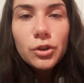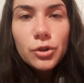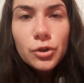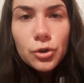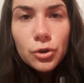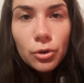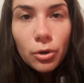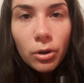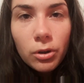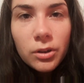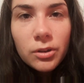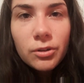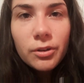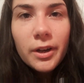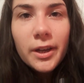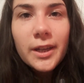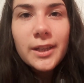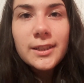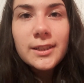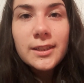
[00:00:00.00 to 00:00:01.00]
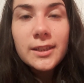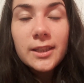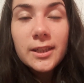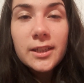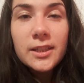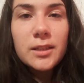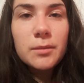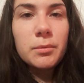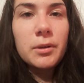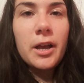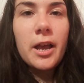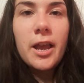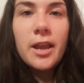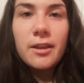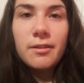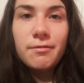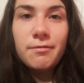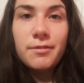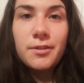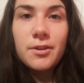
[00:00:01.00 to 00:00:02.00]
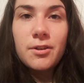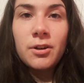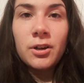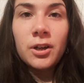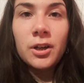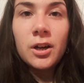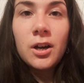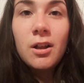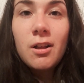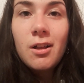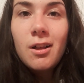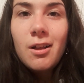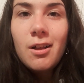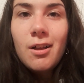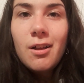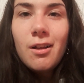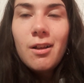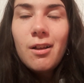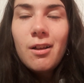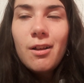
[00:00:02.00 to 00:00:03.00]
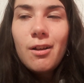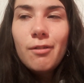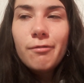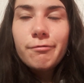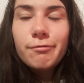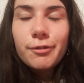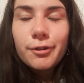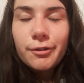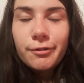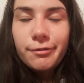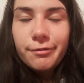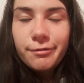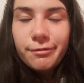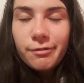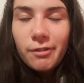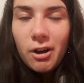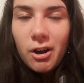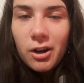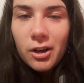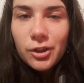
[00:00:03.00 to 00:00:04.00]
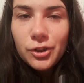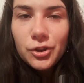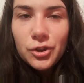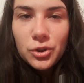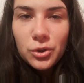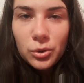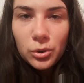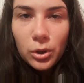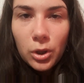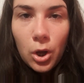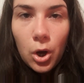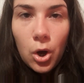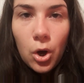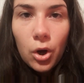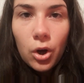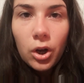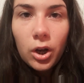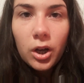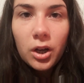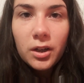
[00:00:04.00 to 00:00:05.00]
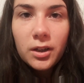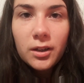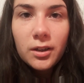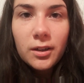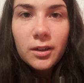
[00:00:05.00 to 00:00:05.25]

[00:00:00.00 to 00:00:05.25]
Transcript: tolerate this behavior for far too long.